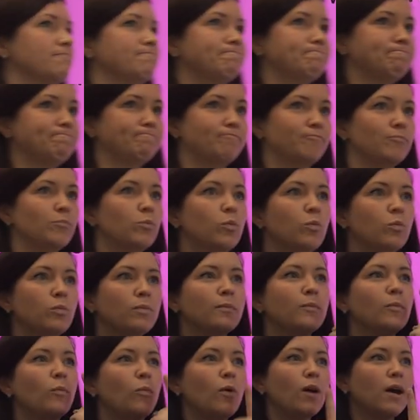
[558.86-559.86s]
Hmm,
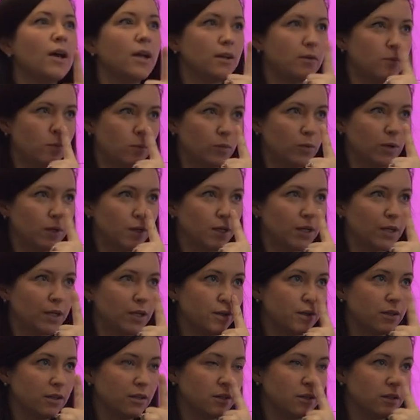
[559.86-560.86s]
what
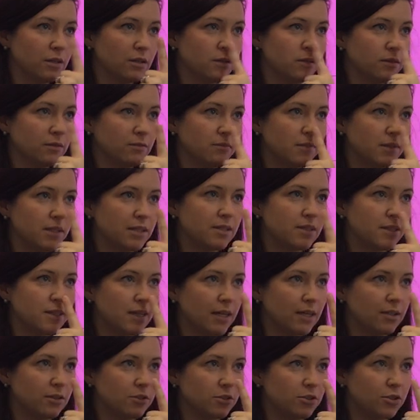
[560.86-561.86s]
word is
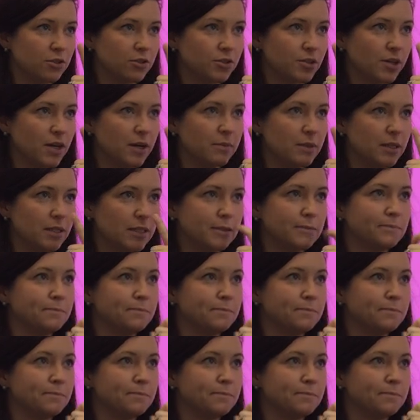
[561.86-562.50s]
stylish describing?